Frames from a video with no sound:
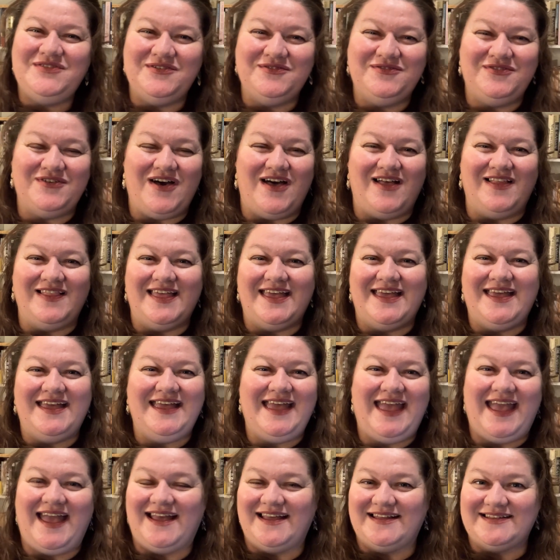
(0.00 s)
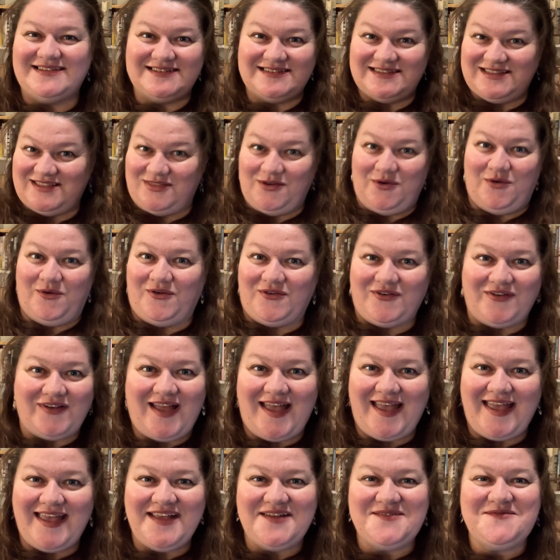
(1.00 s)
Vala and the
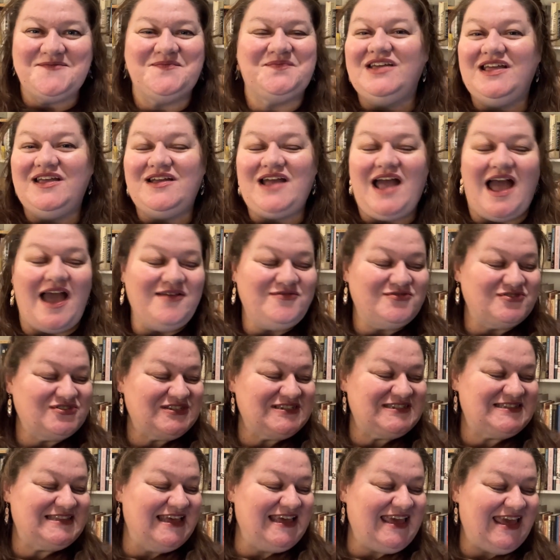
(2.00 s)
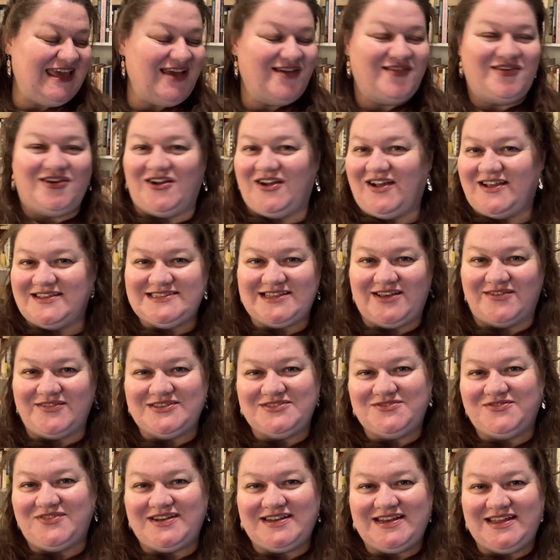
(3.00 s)
Ori. I was just thinking of her as I
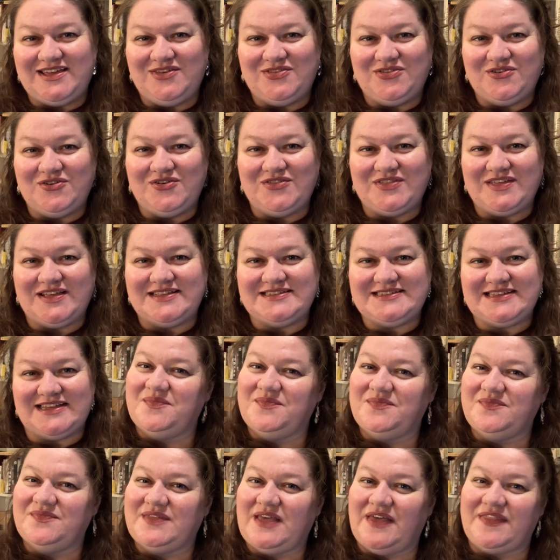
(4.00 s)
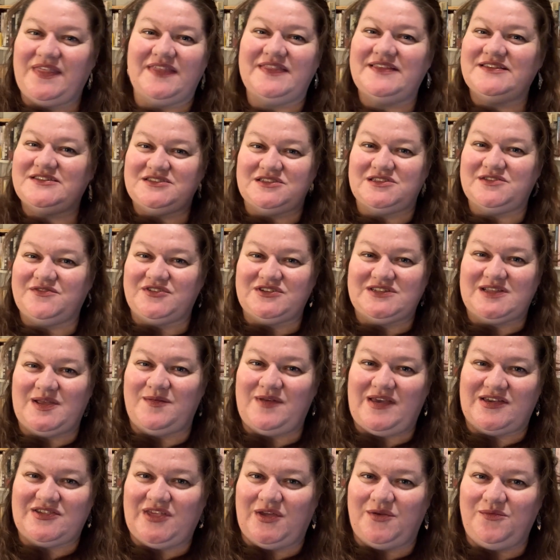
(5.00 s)
was reading through this. I think this is the first time
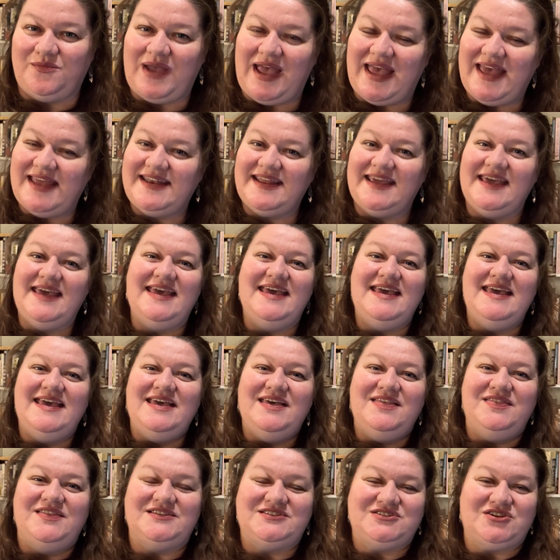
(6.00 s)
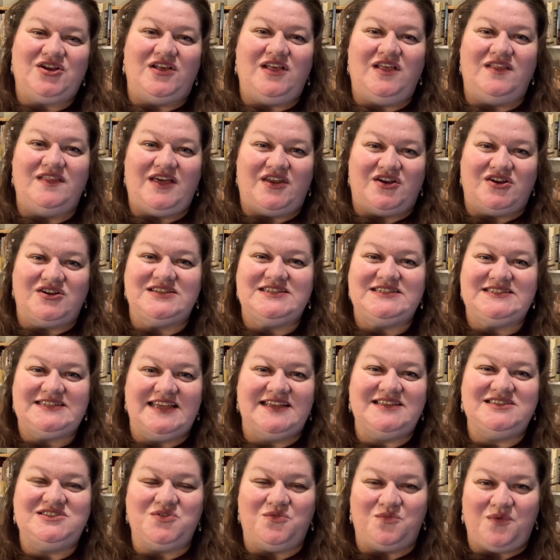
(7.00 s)
I've actually read the Scarlet Letter
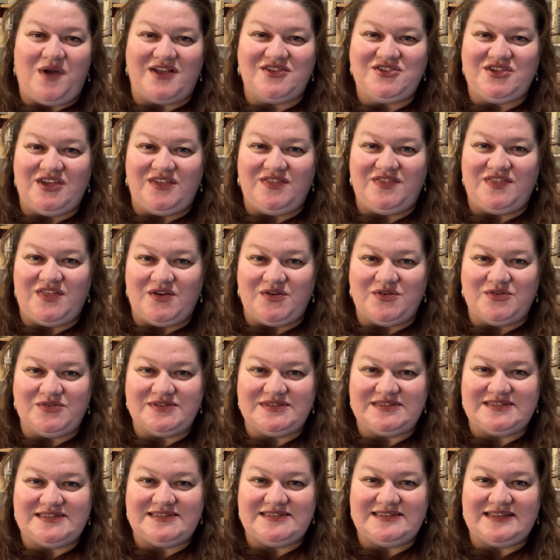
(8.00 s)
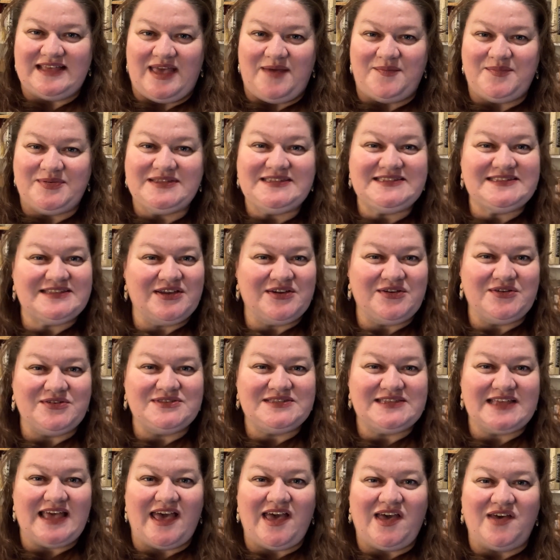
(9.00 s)
since watching those
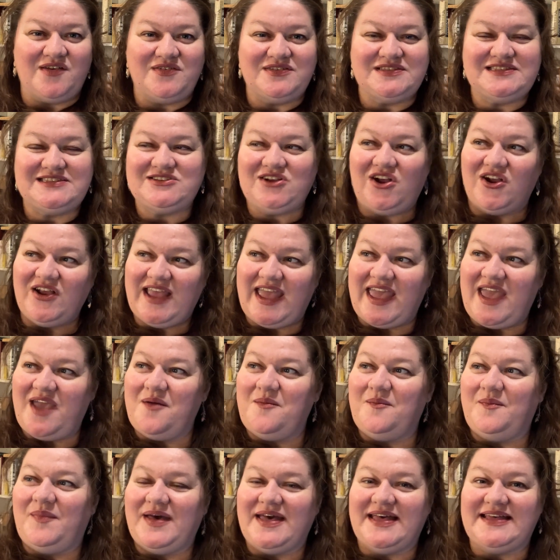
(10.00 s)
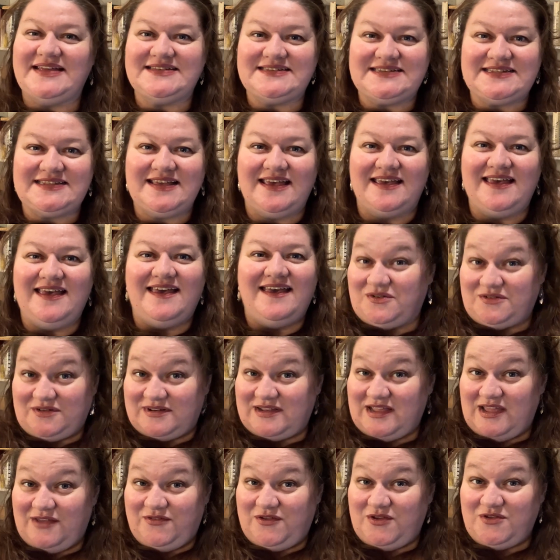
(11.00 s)
episodes of Stargate, but
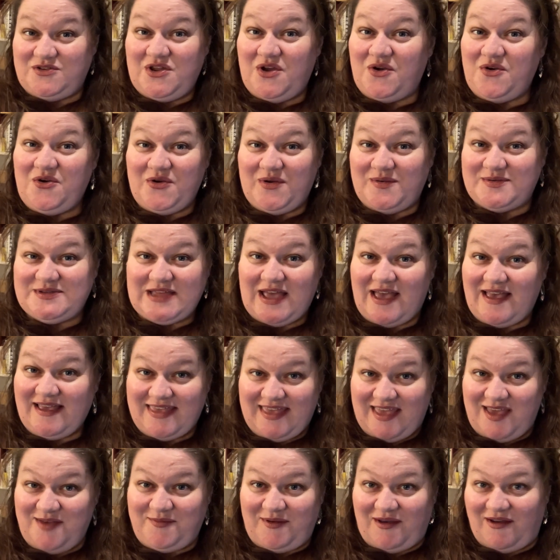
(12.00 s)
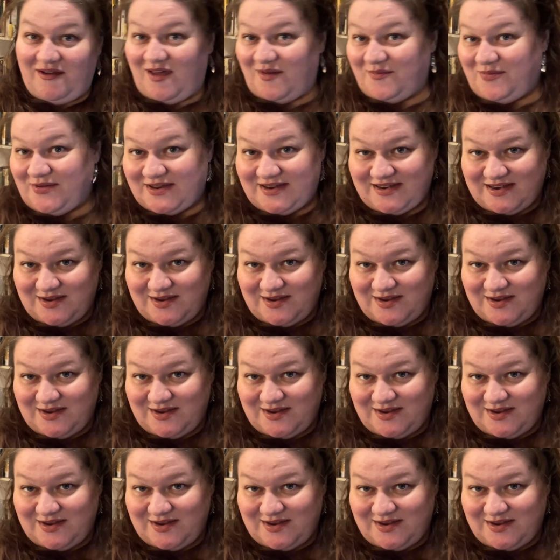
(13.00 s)
if you know who I'm talking about, I'll put an